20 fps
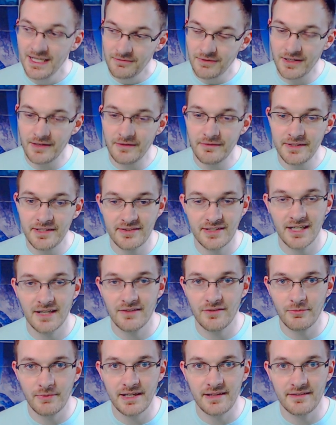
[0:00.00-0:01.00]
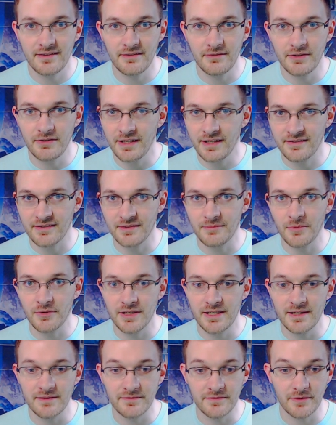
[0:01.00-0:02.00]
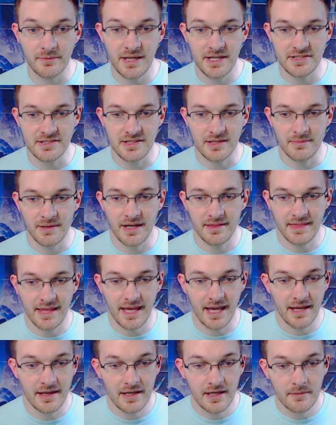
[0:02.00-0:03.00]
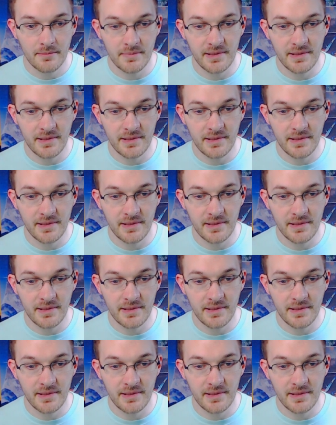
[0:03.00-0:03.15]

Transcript: Well, we just kind of have to wait and see until we get some more information about that.